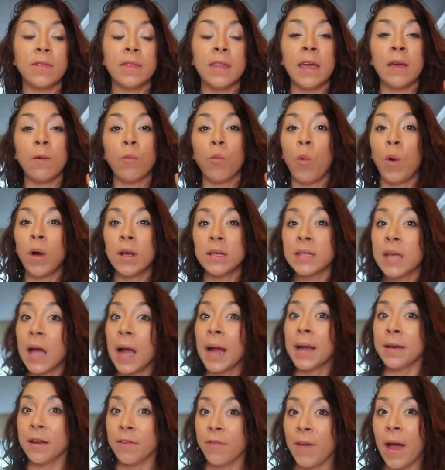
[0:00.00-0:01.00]
it was
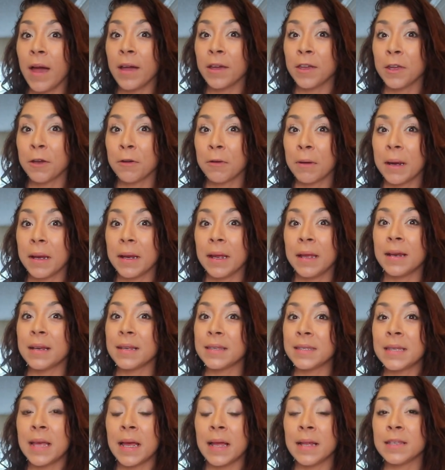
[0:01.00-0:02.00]
kind of accurate in
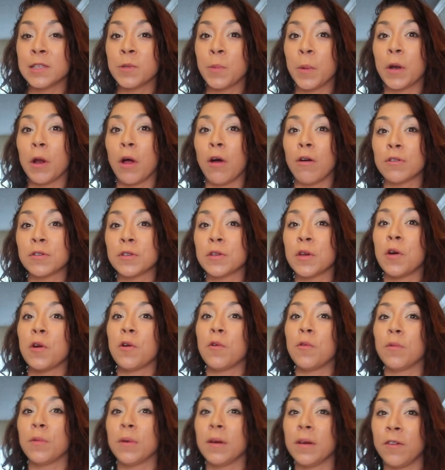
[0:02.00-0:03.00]
a sense, but
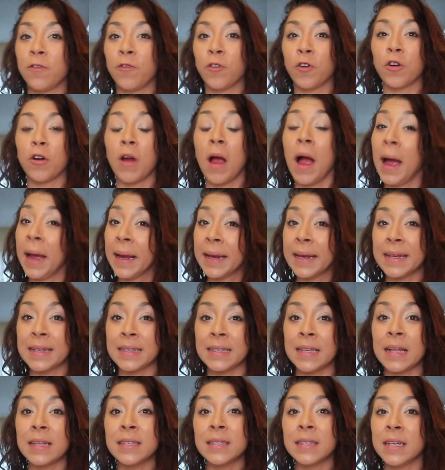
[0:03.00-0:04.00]
also for high
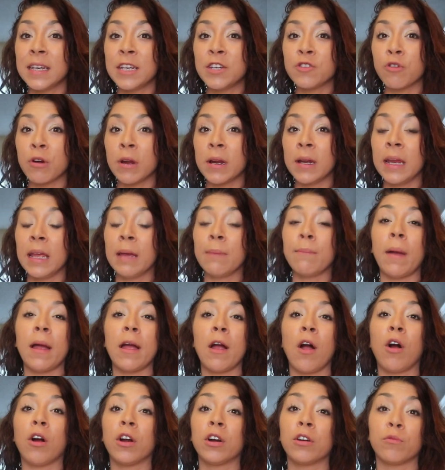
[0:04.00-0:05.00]
intensity training, my
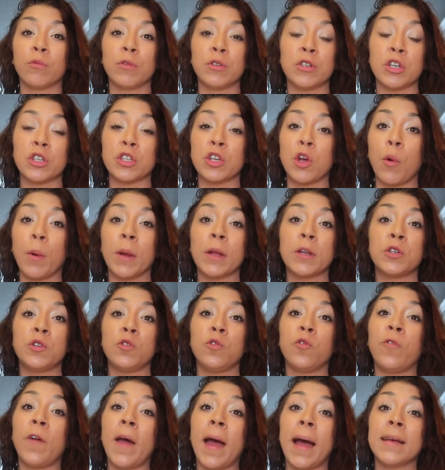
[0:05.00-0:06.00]
heart was just going
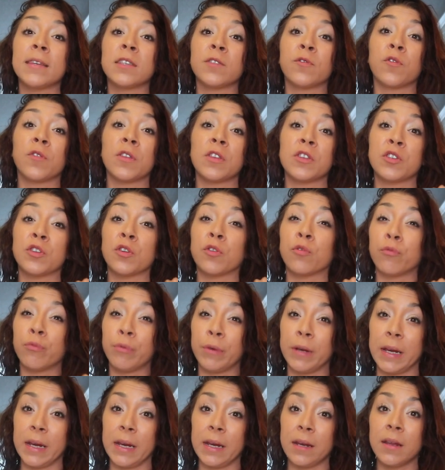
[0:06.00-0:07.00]
too fast for this to
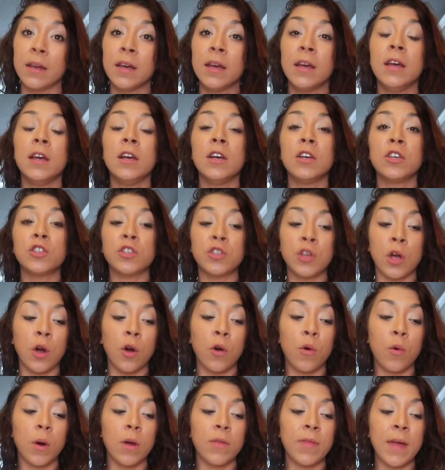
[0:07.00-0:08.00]
read.
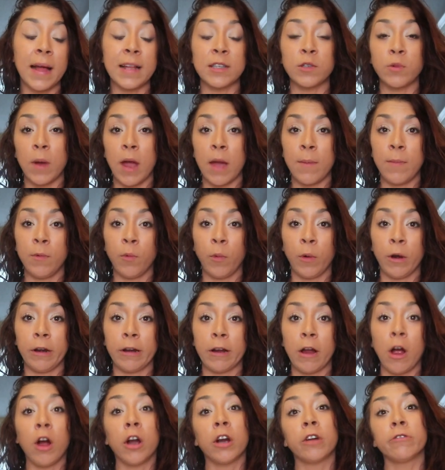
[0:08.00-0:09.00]
So that's why I've been
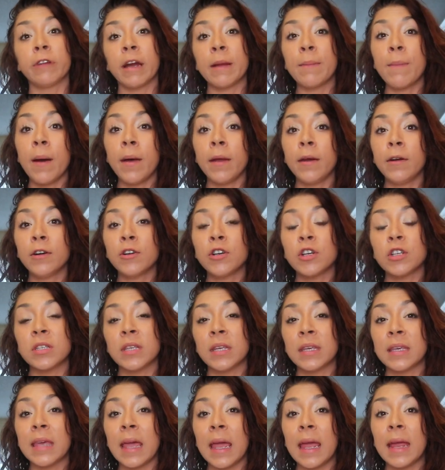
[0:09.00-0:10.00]
wearing a heart rate monitor just
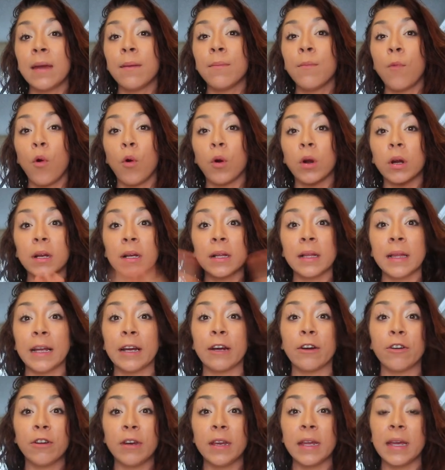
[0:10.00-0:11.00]
to gain more
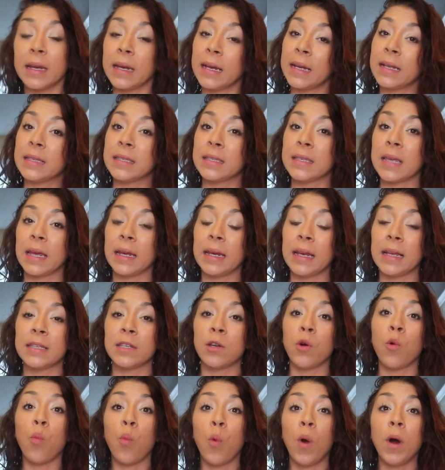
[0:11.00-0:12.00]
clarity and insight
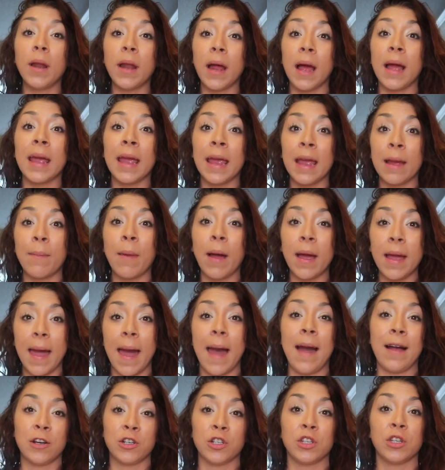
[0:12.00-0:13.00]
into what am I
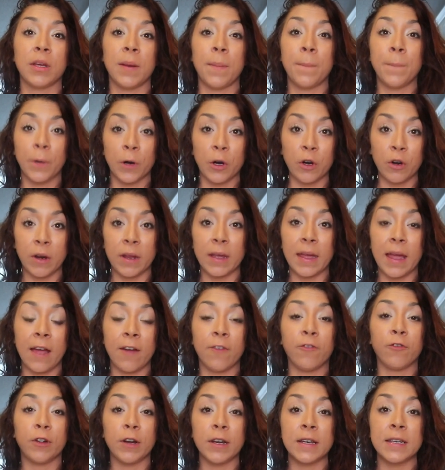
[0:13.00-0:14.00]
actually burning
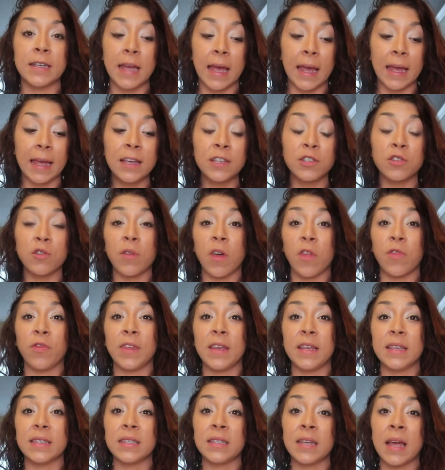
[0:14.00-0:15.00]
every day so that
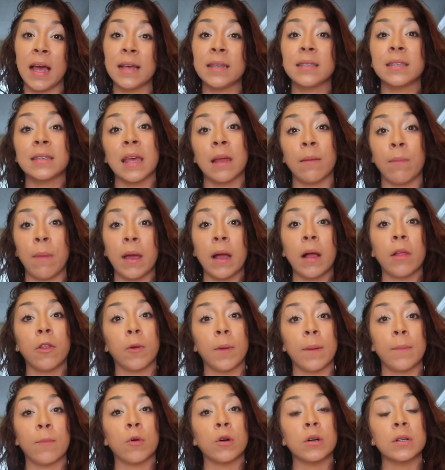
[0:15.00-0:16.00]
these tests can make a
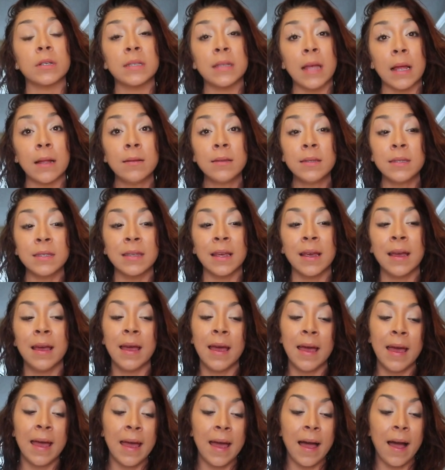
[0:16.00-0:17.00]
little bit more sense.
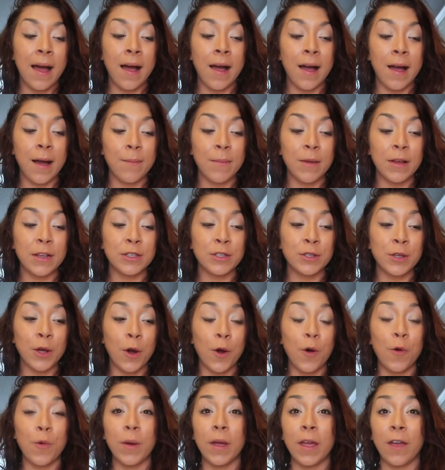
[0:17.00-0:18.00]
Um,
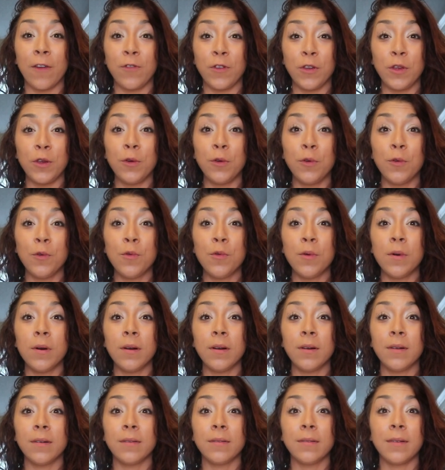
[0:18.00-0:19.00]
so if
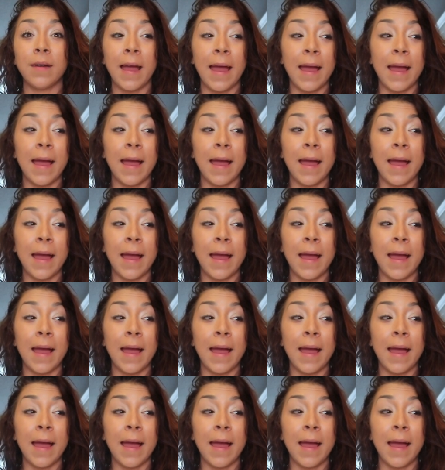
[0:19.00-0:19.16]
you